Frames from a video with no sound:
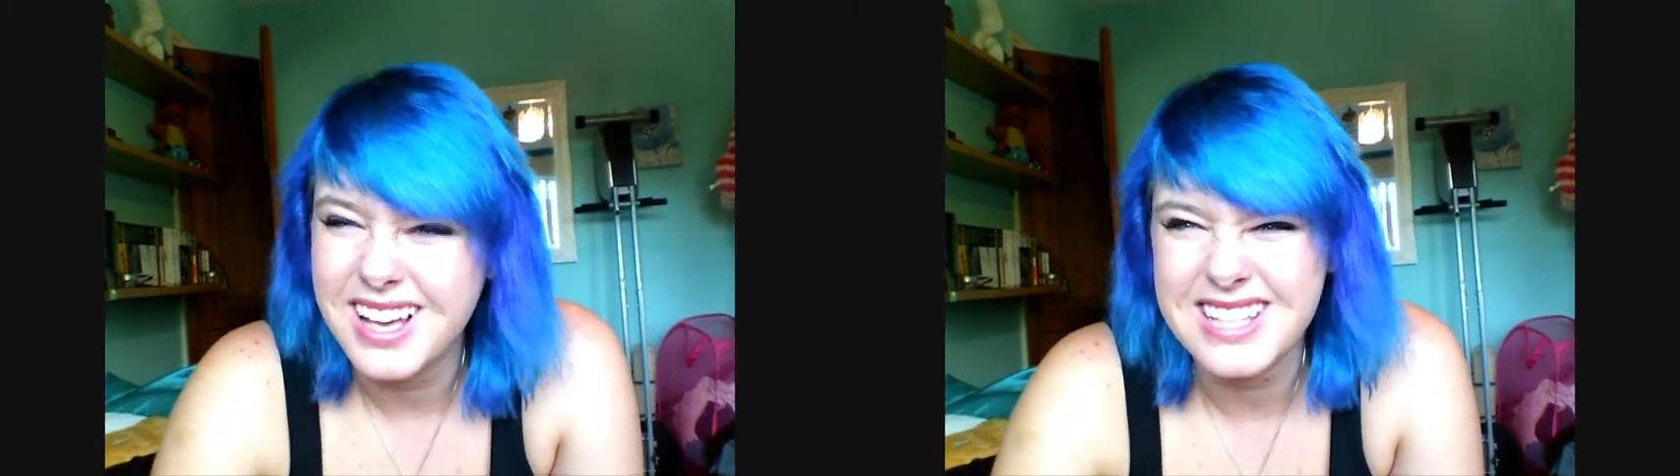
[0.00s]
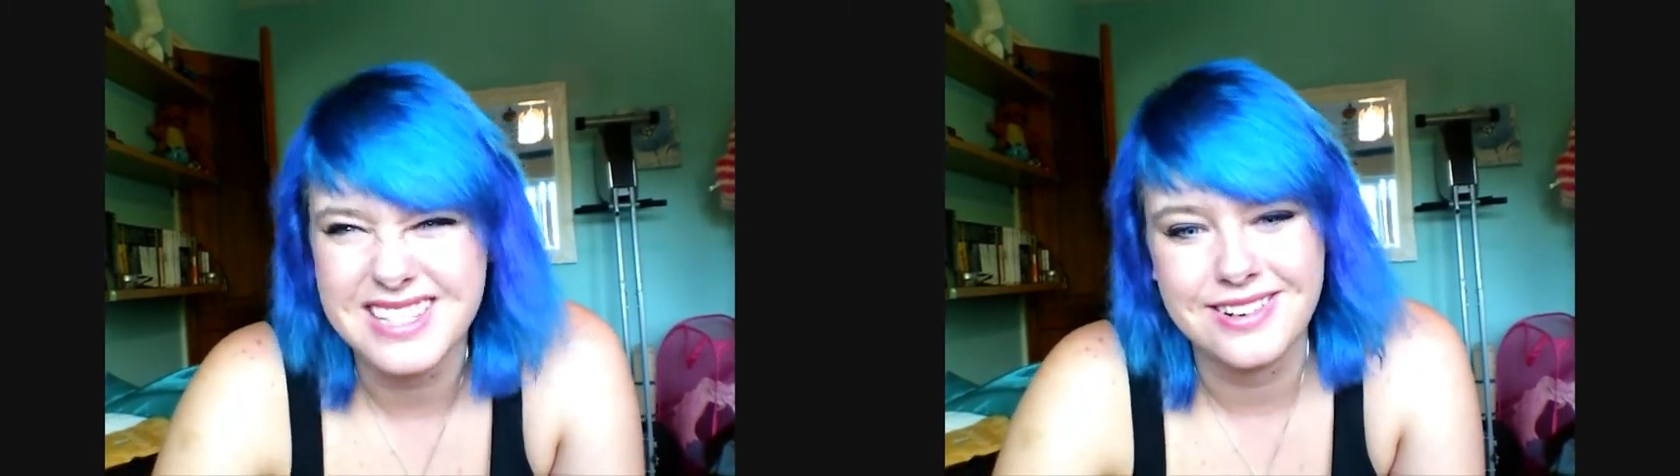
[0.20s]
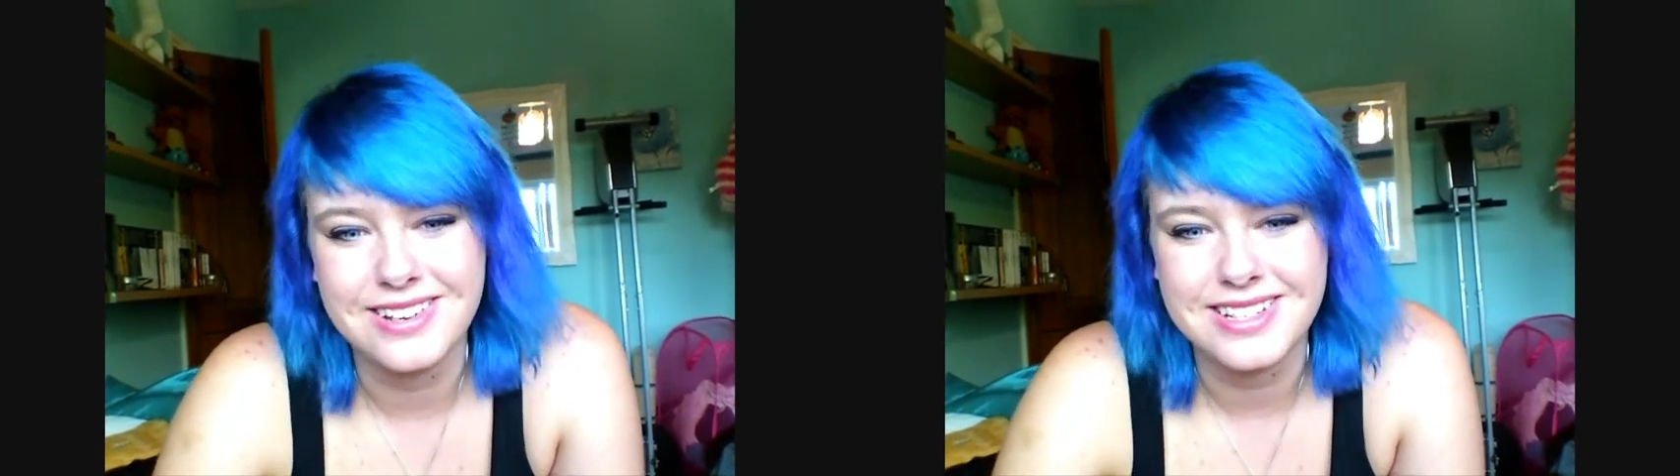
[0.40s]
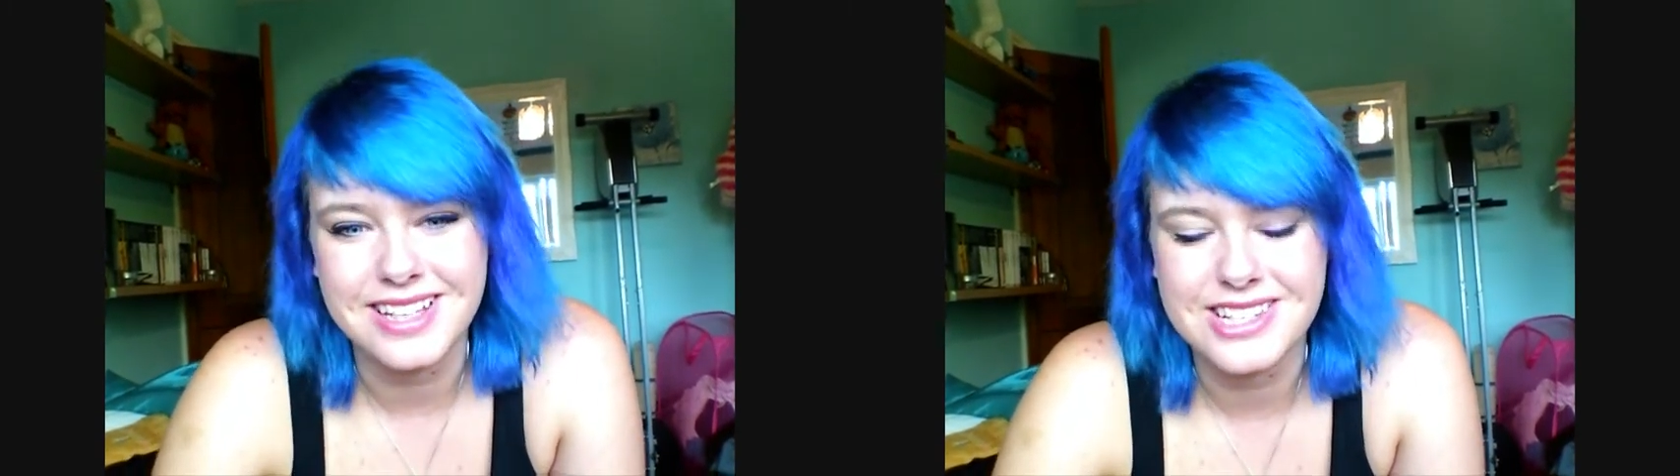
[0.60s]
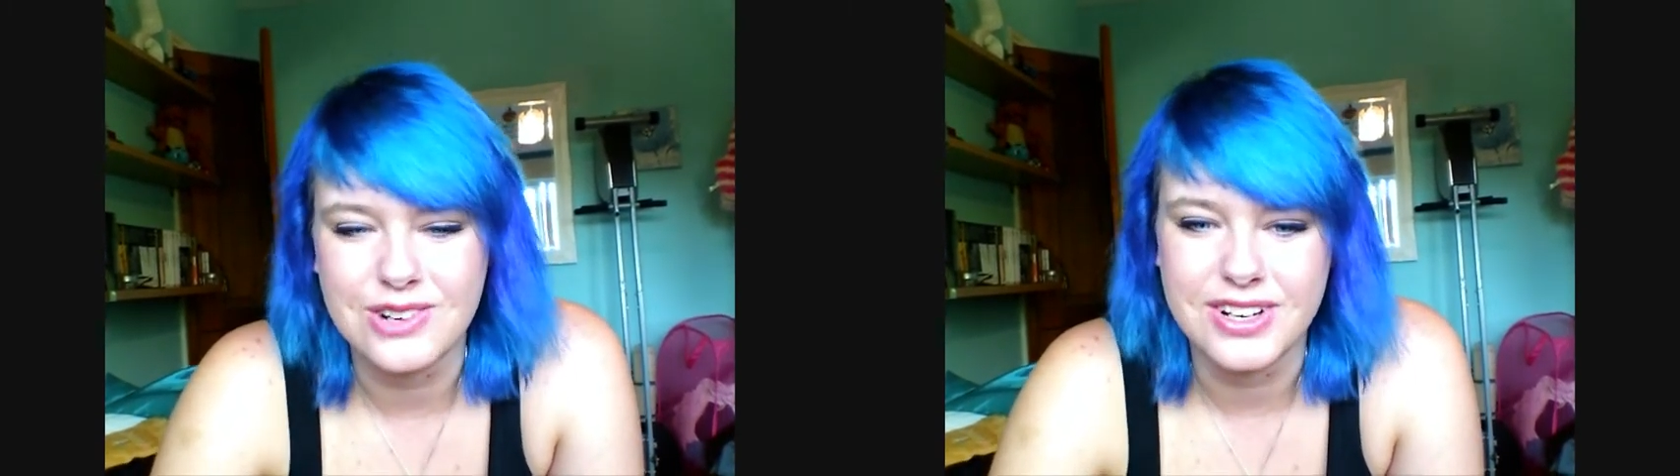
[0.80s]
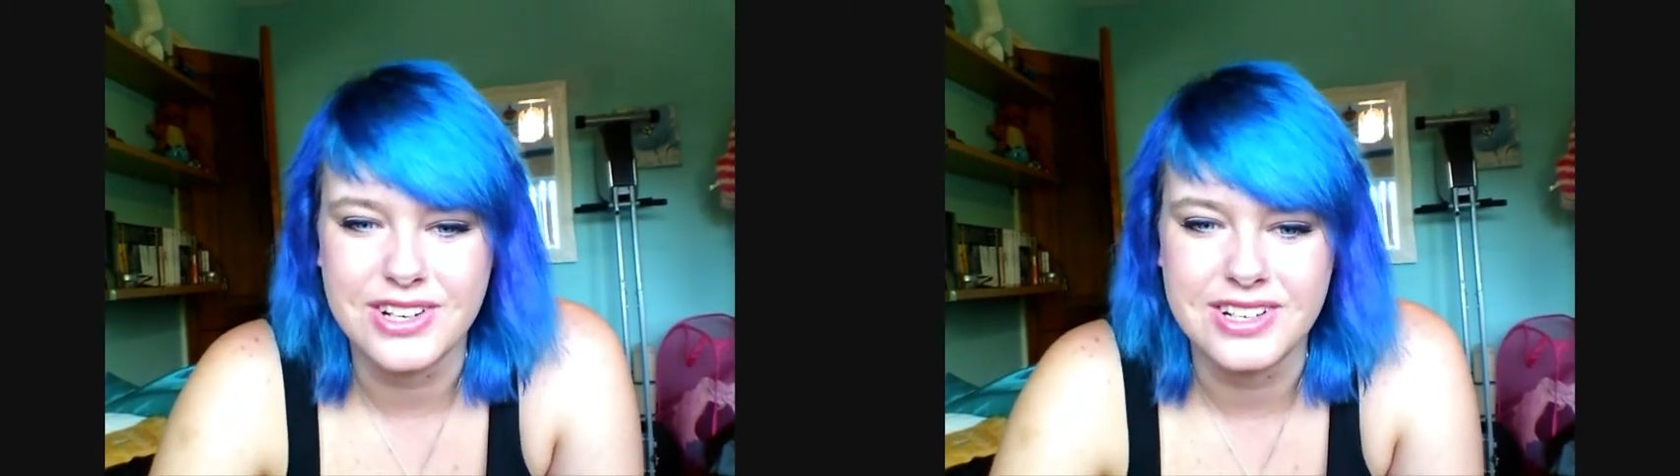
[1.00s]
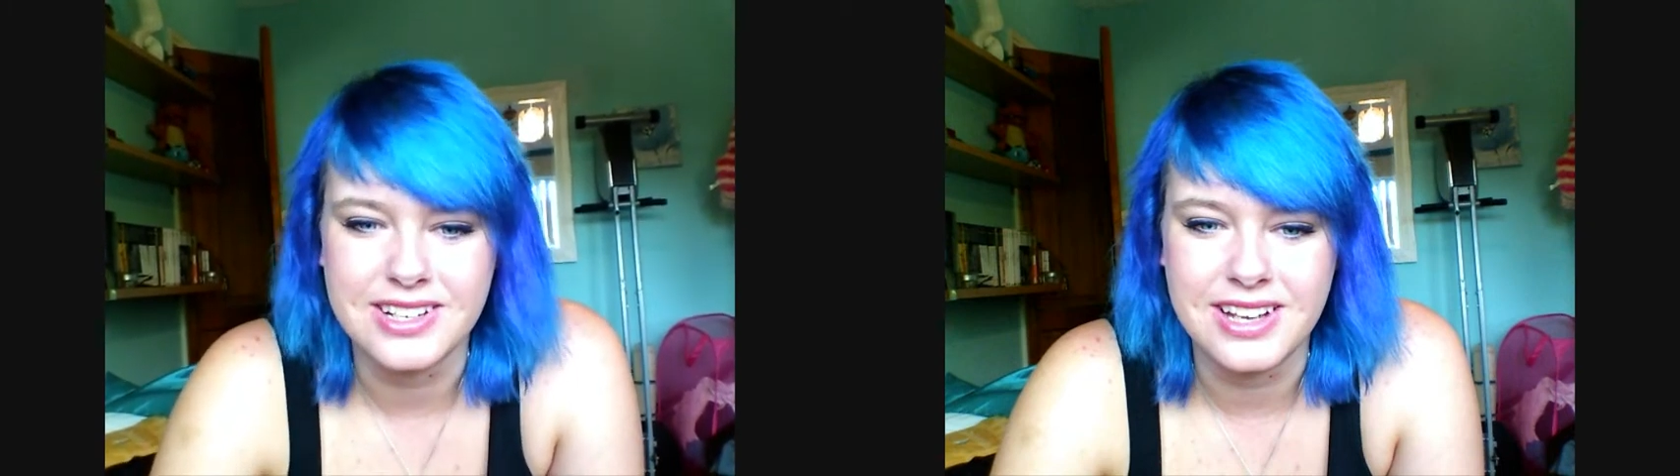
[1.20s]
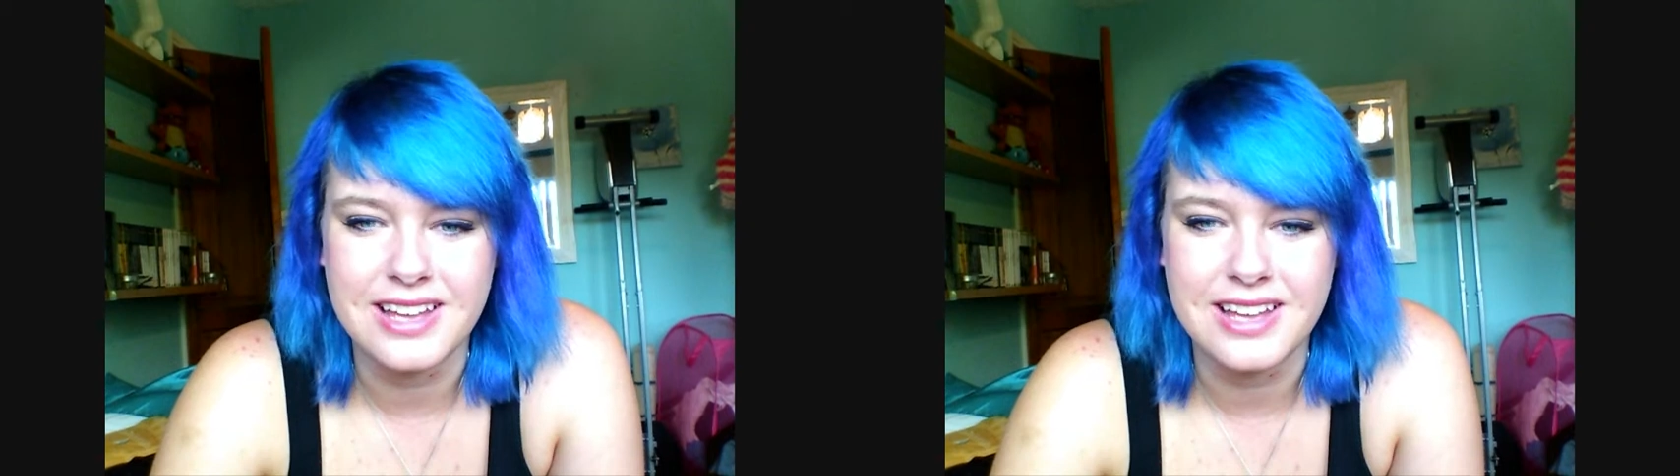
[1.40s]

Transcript: I say nerdy. It's not really nerdy.